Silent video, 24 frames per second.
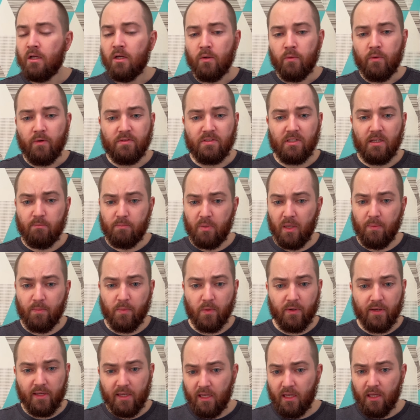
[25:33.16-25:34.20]
We've seen
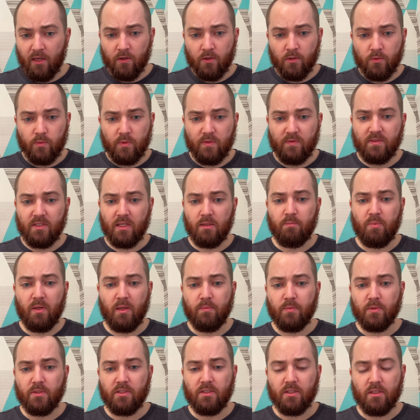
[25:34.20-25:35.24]
people healed. We've seen
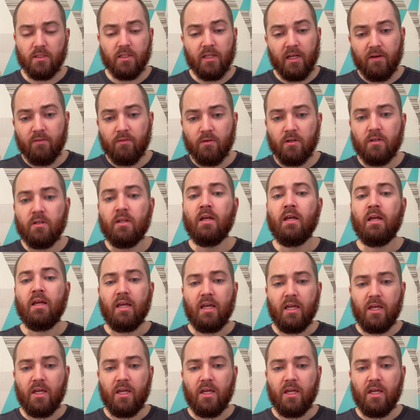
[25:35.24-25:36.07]
people delivered.